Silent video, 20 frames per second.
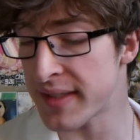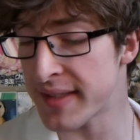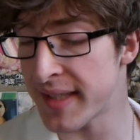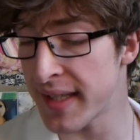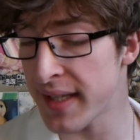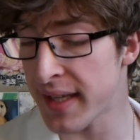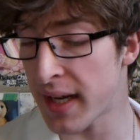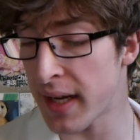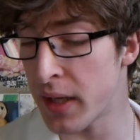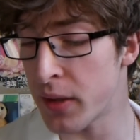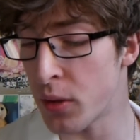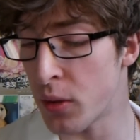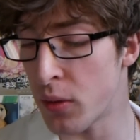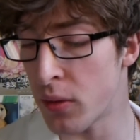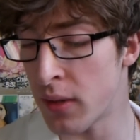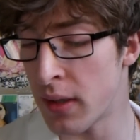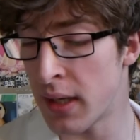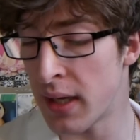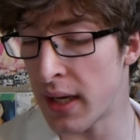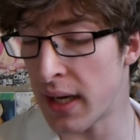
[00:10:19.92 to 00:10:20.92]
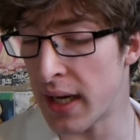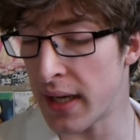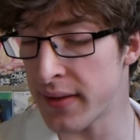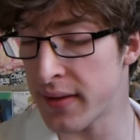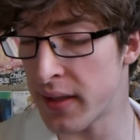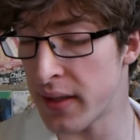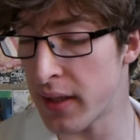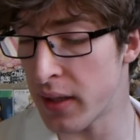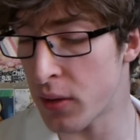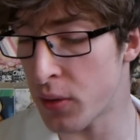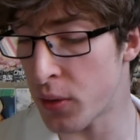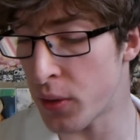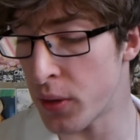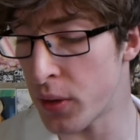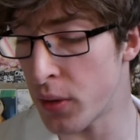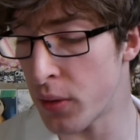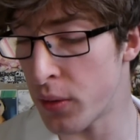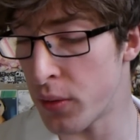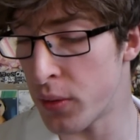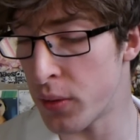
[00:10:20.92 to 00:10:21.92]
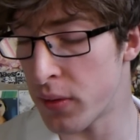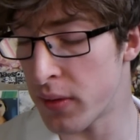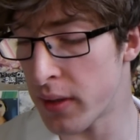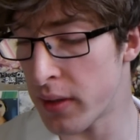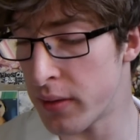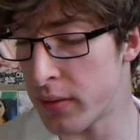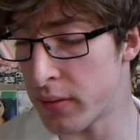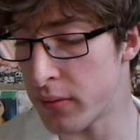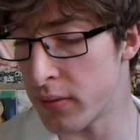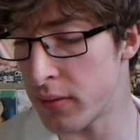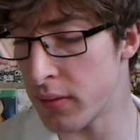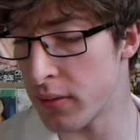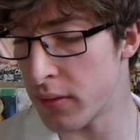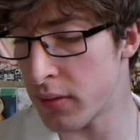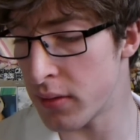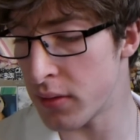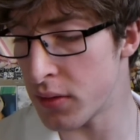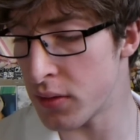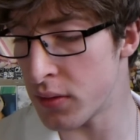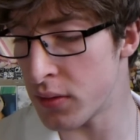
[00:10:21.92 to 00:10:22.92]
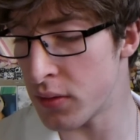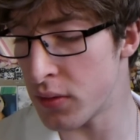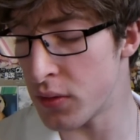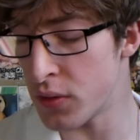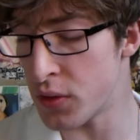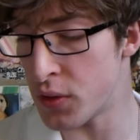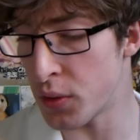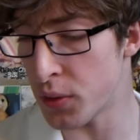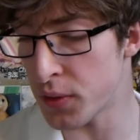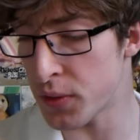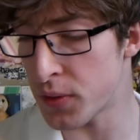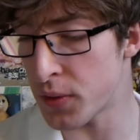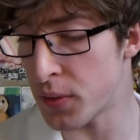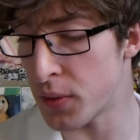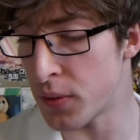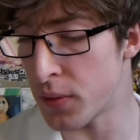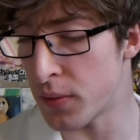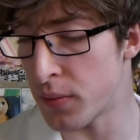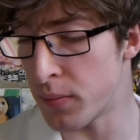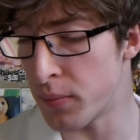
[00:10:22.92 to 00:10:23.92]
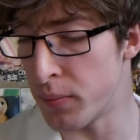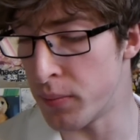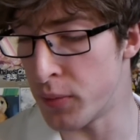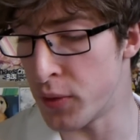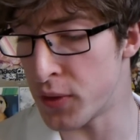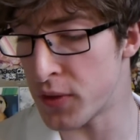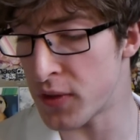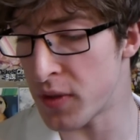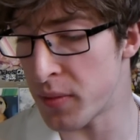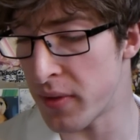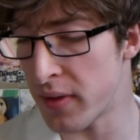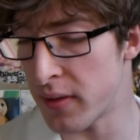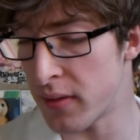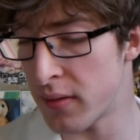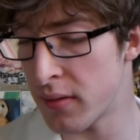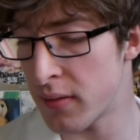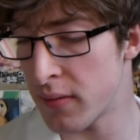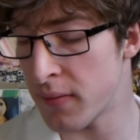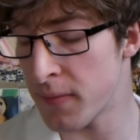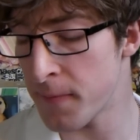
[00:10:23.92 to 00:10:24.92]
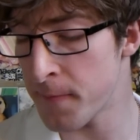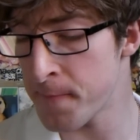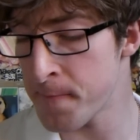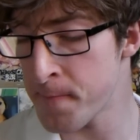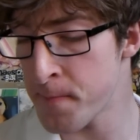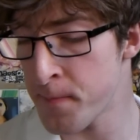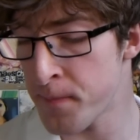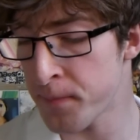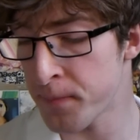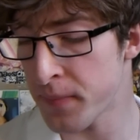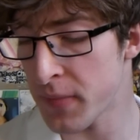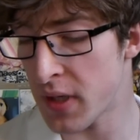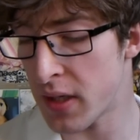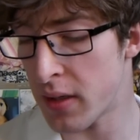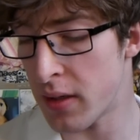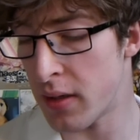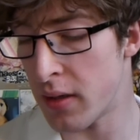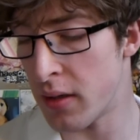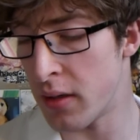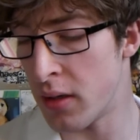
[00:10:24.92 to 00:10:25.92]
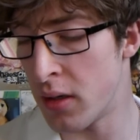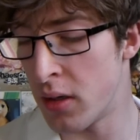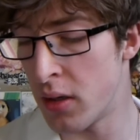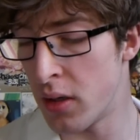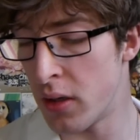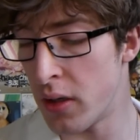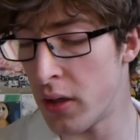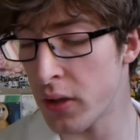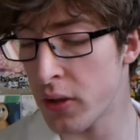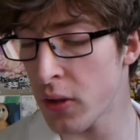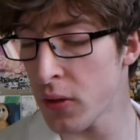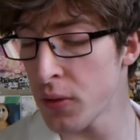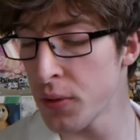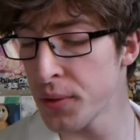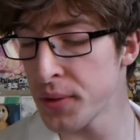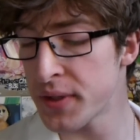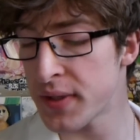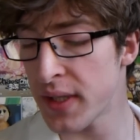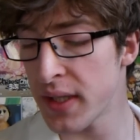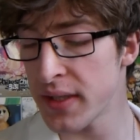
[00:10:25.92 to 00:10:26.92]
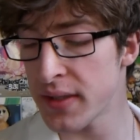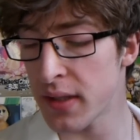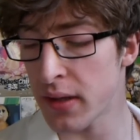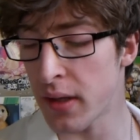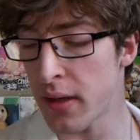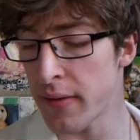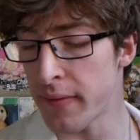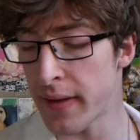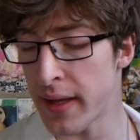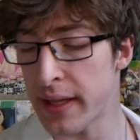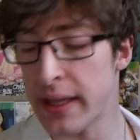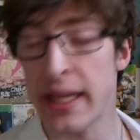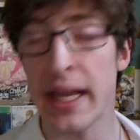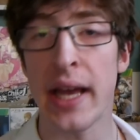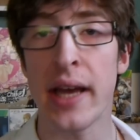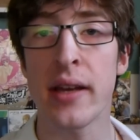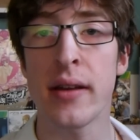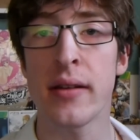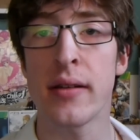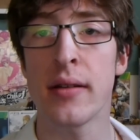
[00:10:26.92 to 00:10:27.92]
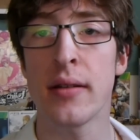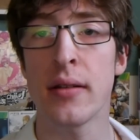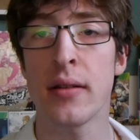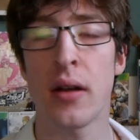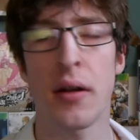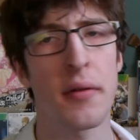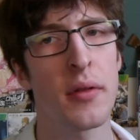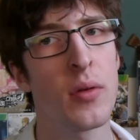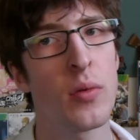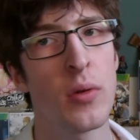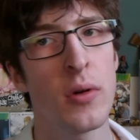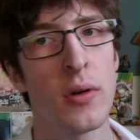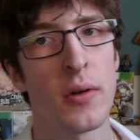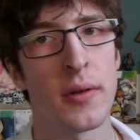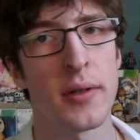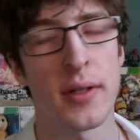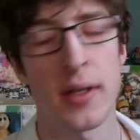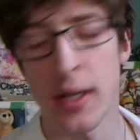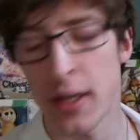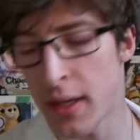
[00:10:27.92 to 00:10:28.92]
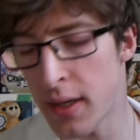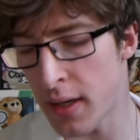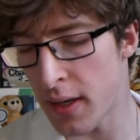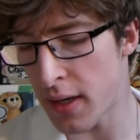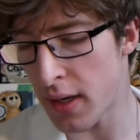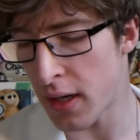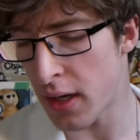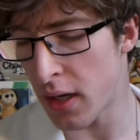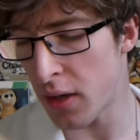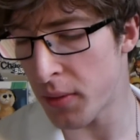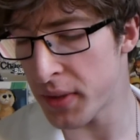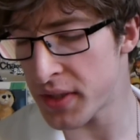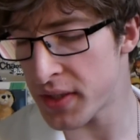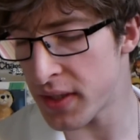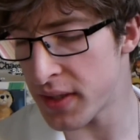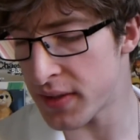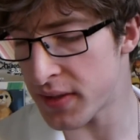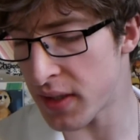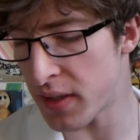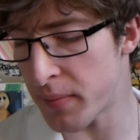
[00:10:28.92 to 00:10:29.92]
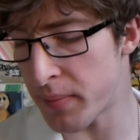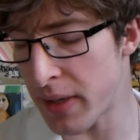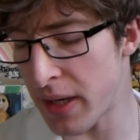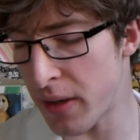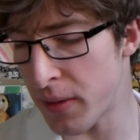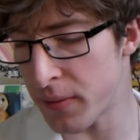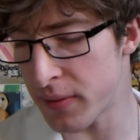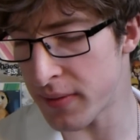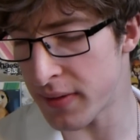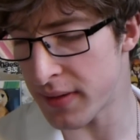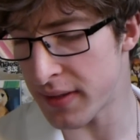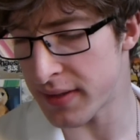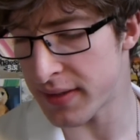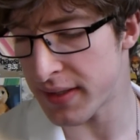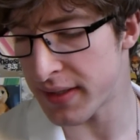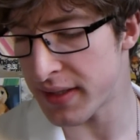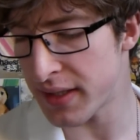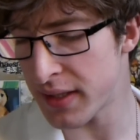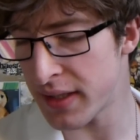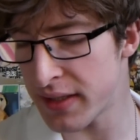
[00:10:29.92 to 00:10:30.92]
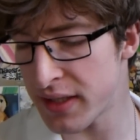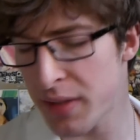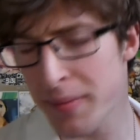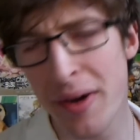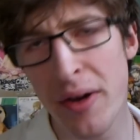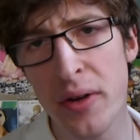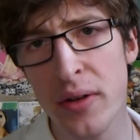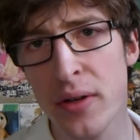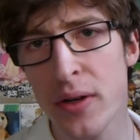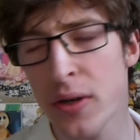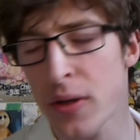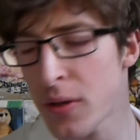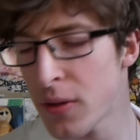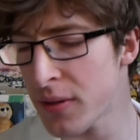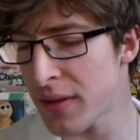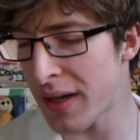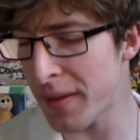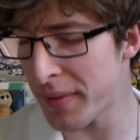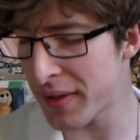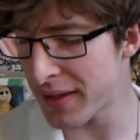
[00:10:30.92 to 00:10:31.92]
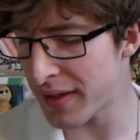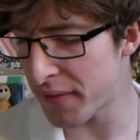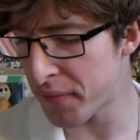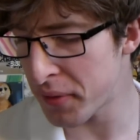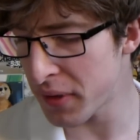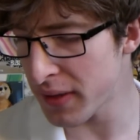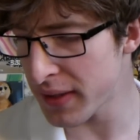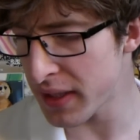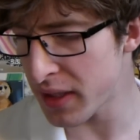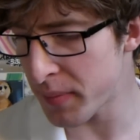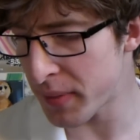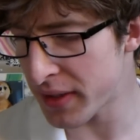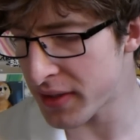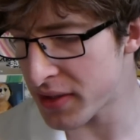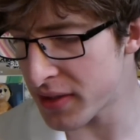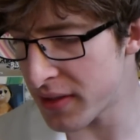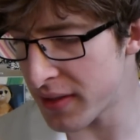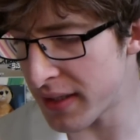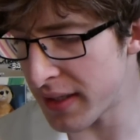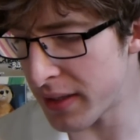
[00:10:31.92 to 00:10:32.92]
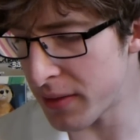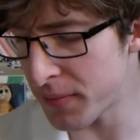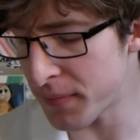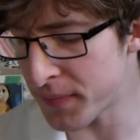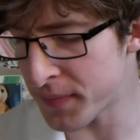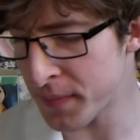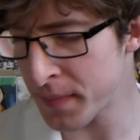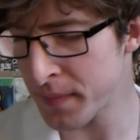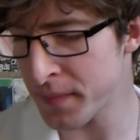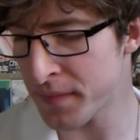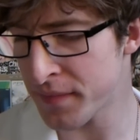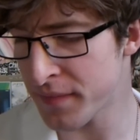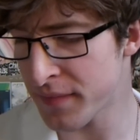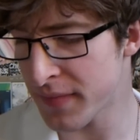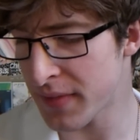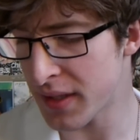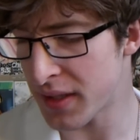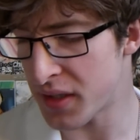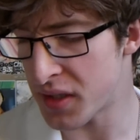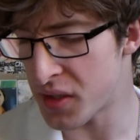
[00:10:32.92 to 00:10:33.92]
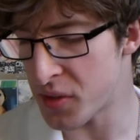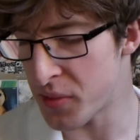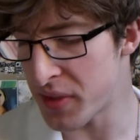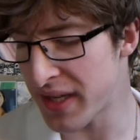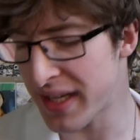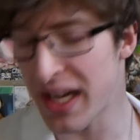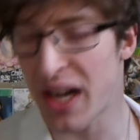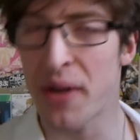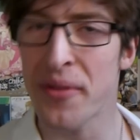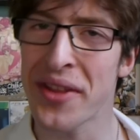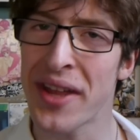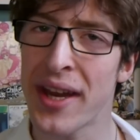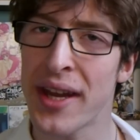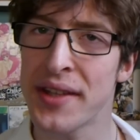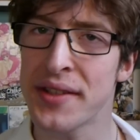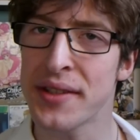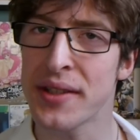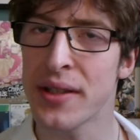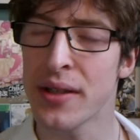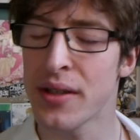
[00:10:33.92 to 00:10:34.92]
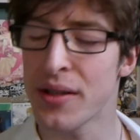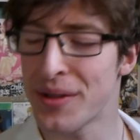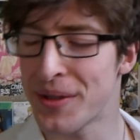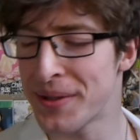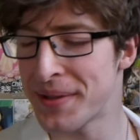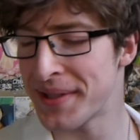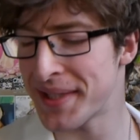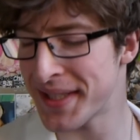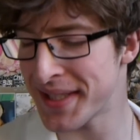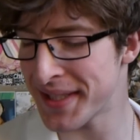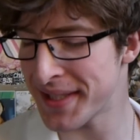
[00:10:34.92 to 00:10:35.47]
Sekai no Hatere Koi o Utau Joso Musume. A girl who sings love at the end of the world. Which is about, is it about a girl? I mean, if we look at the picture, do we count that as a girl?